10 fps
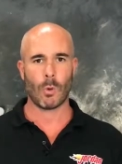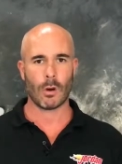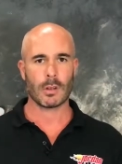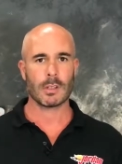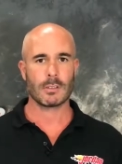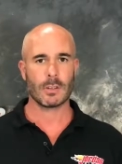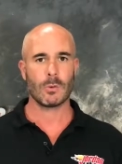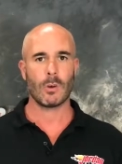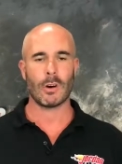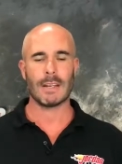one,
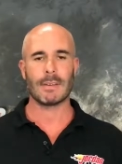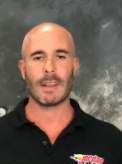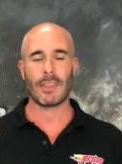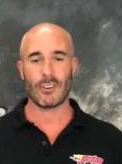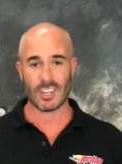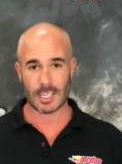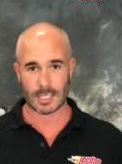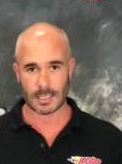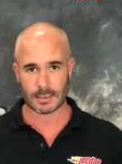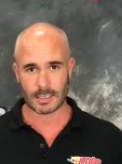two or even three
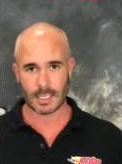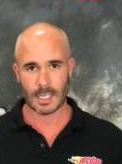years.